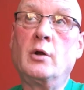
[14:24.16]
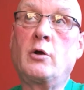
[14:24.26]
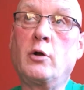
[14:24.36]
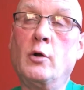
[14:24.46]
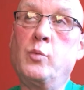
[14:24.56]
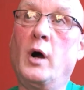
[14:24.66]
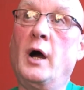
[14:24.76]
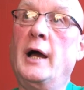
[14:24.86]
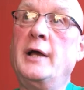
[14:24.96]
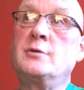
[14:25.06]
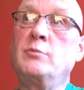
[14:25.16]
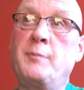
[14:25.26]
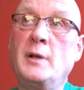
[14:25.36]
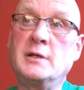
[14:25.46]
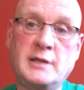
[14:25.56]
club-wise, we've
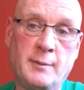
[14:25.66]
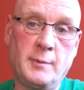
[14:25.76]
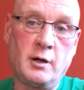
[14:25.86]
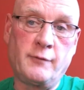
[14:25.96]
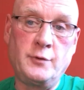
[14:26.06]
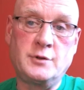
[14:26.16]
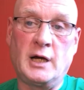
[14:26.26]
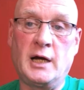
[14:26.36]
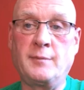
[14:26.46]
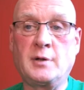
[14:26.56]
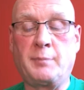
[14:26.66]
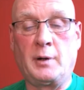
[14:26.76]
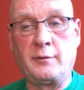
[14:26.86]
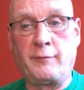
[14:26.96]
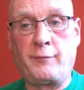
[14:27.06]
been to Denmark a few times. I've
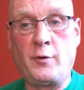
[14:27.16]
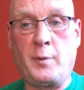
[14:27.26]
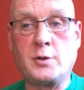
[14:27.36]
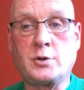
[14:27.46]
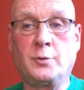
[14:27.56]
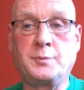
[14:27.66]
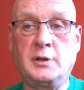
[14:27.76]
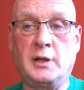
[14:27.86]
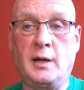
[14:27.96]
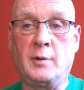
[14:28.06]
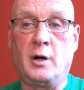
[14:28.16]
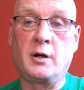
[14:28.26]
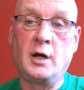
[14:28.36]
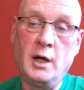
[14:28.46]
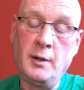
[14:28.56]
been to a few box cups in Denmark,
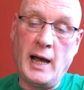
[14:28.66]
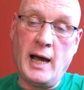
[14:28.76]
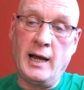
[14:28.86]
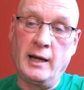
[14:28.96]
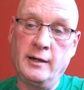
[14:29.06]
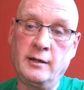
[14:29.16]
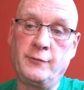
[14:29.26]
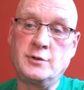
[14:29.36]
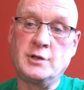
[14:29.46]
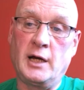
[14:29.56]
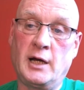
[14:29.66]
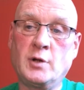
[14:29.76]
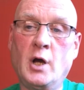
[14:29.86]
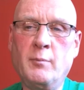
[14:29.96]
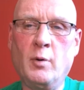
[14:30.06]
Ireland a few times,
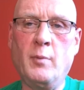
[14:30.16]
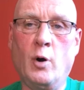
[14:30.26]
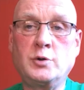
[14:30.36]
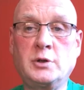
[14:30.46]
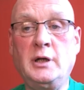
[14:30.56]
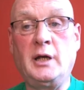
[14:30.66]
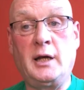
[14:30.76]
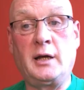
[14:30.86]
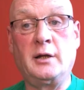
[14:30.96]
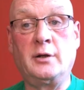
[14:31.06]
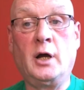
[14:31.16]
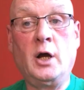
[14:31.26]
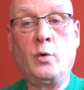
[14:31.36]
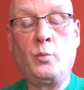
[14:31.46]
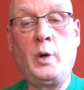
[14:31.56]
but mostly England.
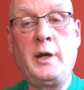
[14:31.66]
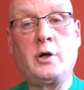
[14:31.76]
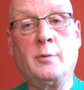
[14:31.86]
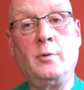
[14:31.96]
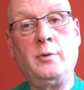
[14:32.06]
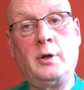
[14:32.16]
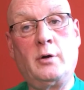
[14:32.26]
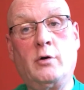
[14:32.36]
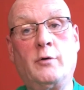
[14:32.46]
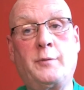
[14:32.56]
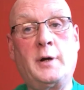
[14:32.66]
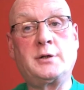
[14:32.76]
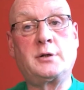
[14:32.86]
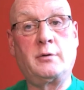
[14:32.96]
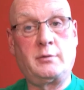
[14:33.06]
We come under the
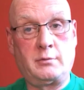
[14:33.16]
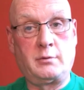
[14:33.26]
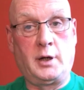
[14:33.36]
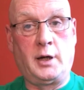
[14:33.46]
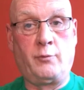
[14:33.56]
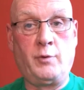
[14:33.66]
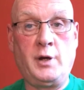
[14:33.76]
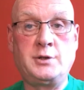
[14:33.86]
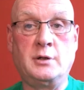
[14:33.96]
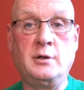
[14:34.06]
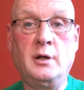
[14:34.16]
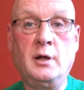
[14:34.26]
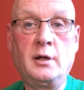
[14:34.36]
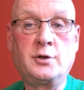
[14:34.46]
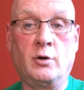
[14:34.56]
Northwest region,
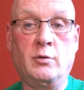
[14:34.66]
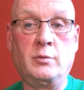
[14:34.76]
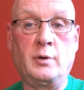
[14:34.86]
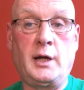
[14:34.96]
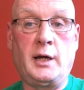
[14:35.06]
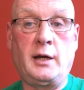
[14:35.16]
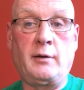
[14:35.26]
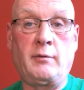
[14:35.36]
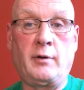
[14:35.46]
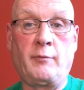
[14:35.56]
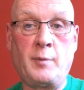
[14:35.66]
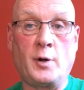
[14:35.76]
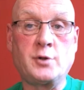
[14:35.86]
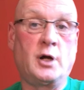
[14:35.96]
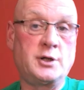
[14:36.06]
so we
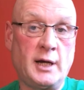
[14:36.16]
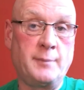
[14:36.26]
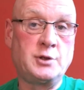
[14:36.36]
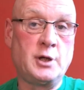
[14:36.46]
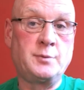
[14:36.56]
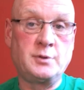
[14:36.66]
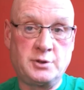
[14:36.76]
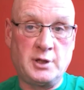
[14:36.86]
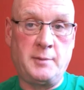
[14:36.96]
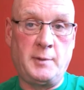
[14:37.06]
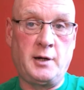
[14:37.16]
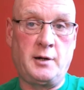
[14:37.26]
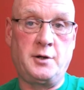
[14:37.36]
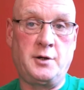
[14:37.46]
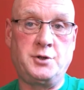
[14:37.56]
box in our championships, same
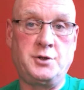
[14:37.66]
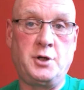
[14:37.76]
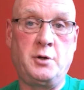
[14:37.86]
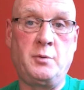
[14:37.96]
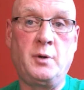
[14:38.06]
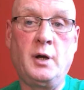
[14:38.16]
area as you,